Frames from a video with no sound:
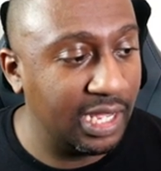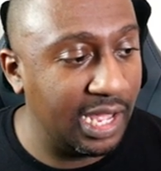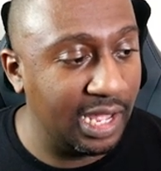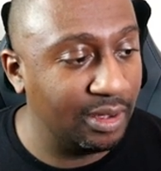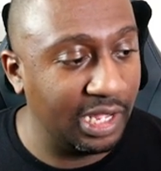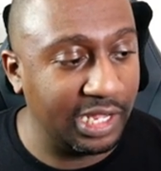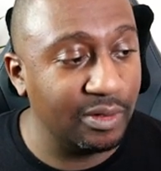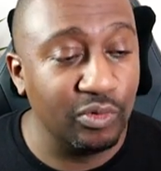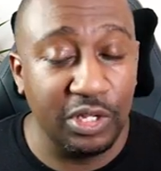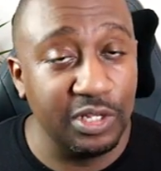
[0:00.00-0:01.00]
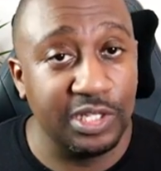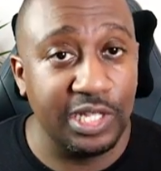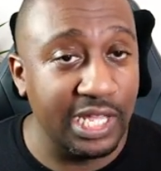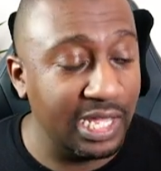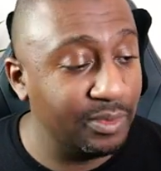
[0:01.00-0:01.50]
Again, we'll use
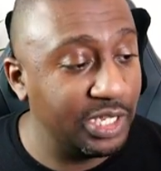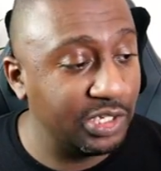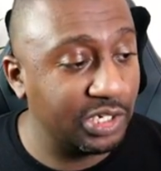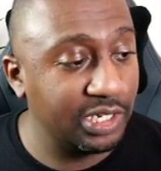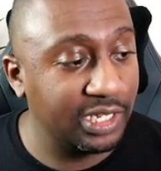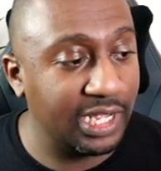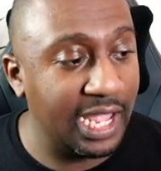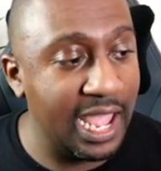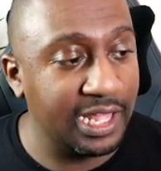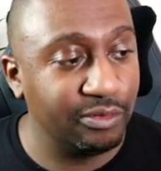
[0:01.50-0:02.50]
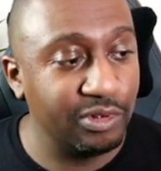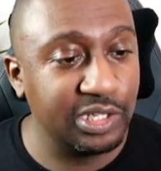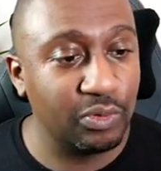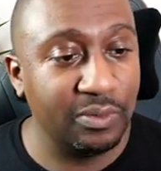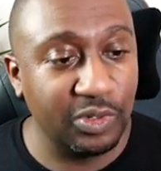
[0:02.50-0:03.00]
the image. And the
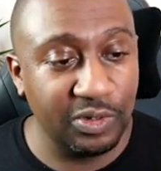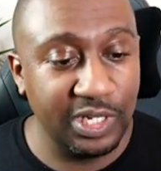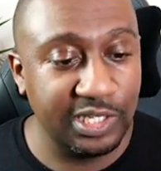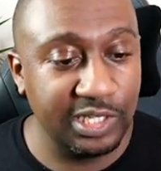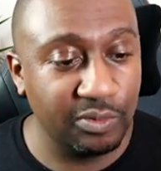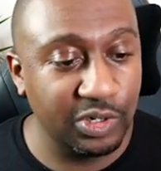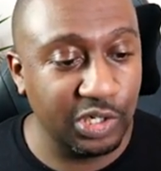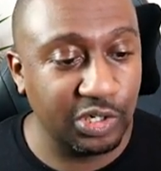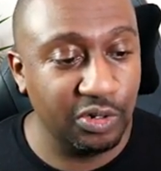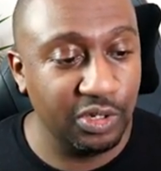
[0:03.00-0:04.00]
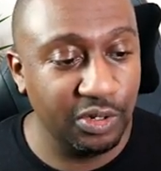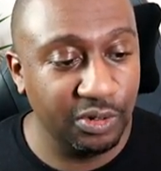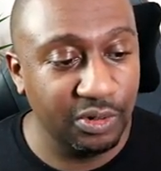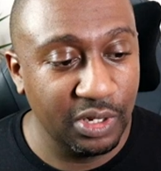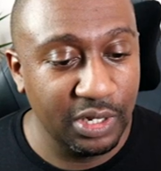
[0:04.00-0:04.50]
reason why I'm doing this is I want to show
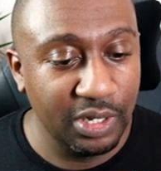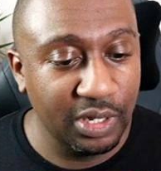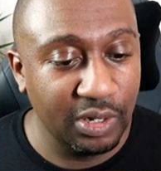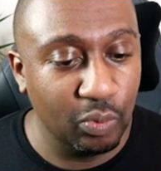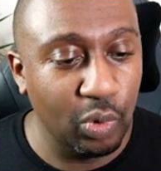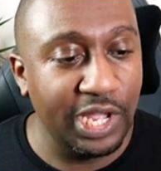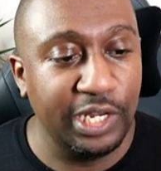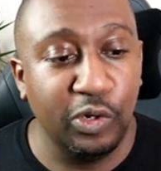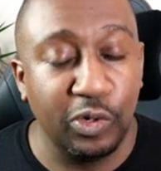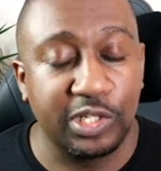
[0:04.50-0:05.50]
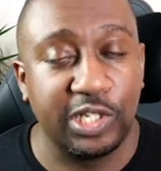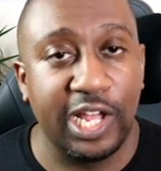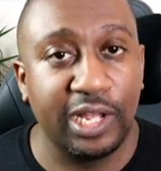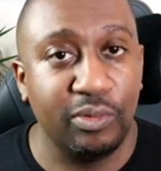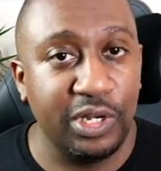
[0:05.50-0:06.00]
you what it looks
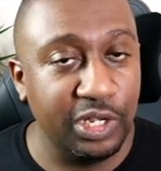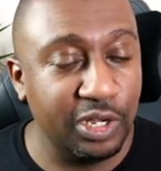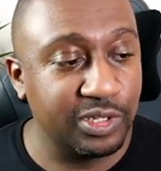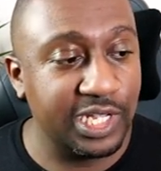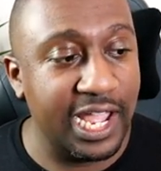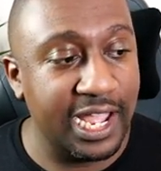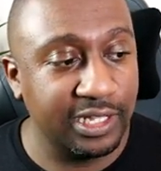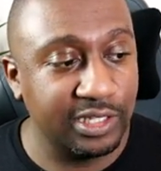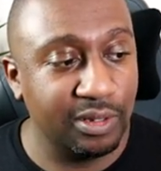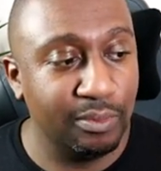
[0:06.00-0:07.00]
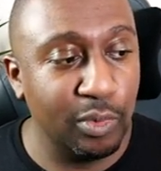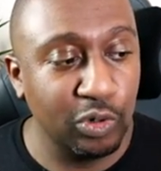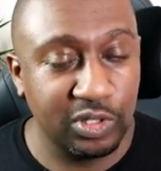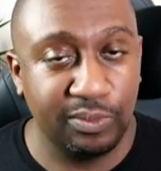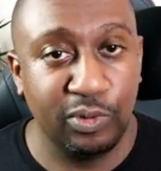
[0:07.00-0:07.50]
like when you go to add
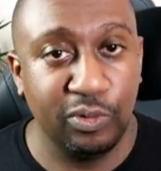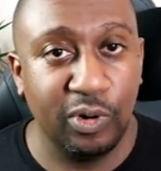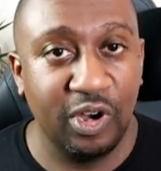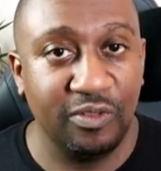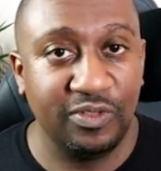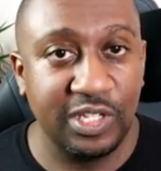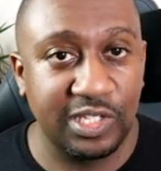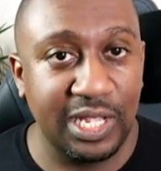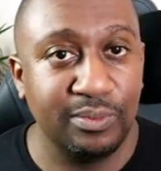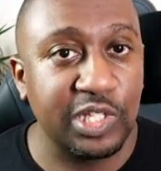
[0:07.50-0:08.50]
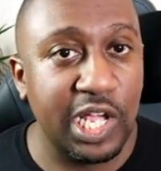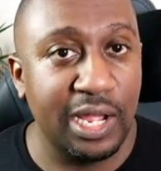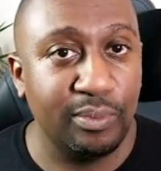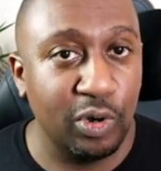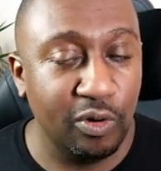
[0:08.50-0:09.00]
multiple of the same
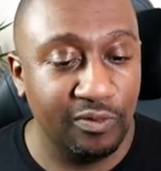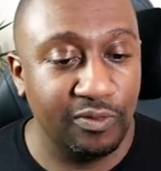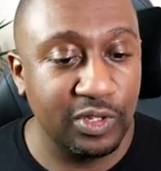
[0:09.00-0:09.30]
type of